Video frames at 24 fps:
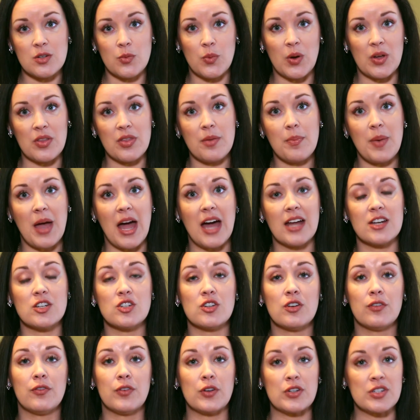to wear the
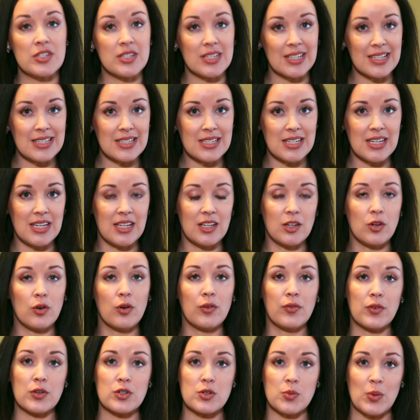patch for 16 or
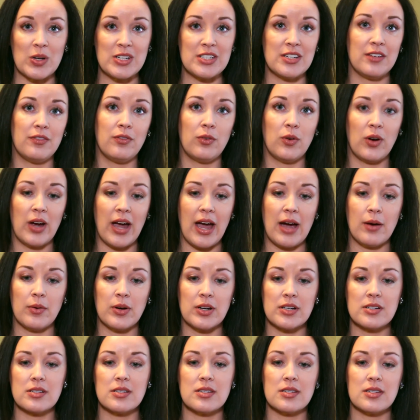for 24
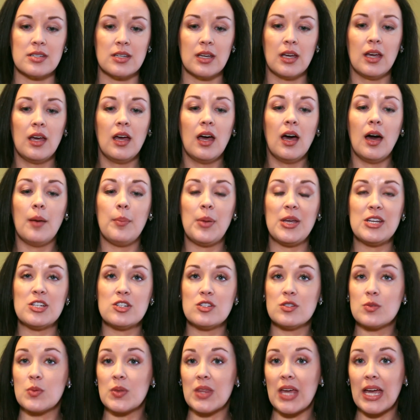hours.
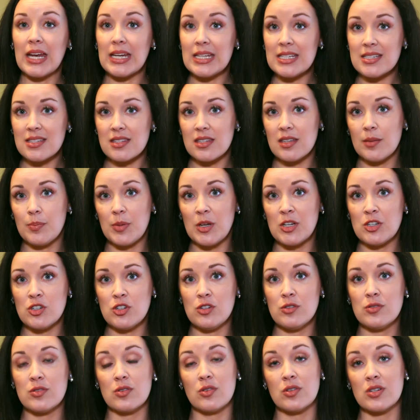Patients with any sleep
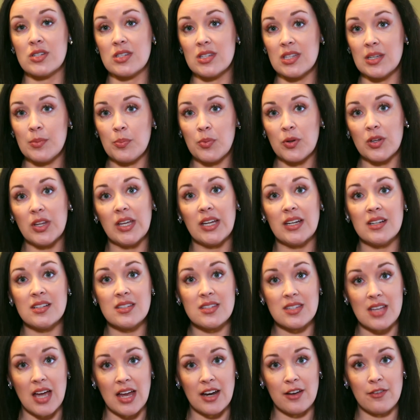issues or sleep-related
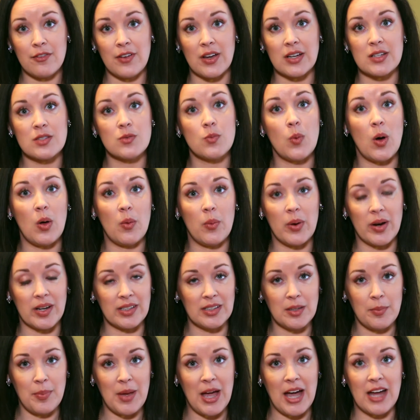side effects while
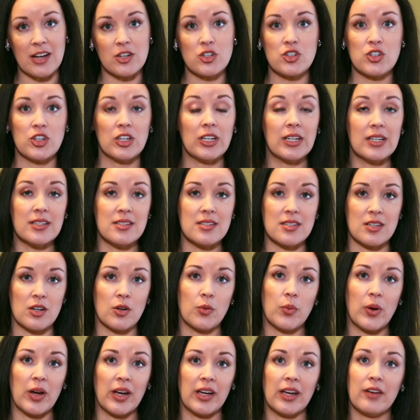wearing the patch should
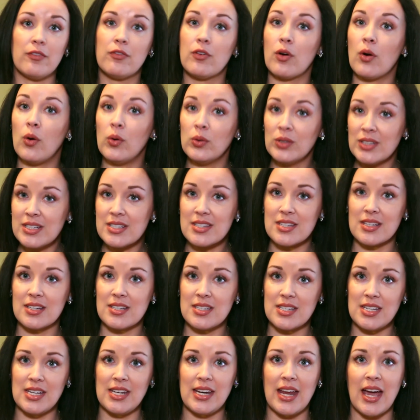consider wearing it for only
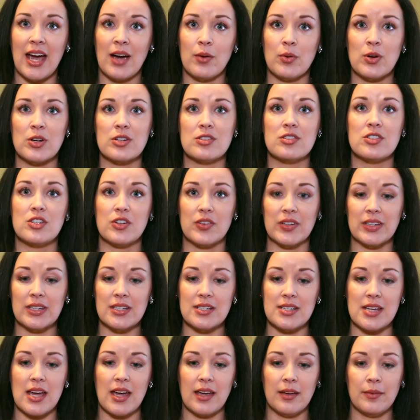16 hours during the
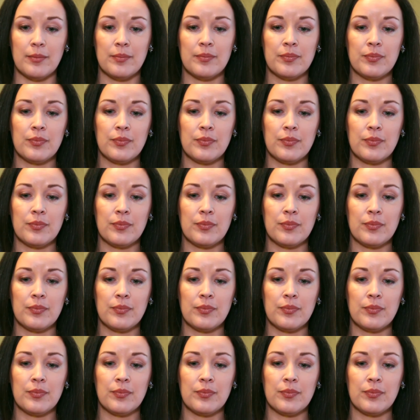day.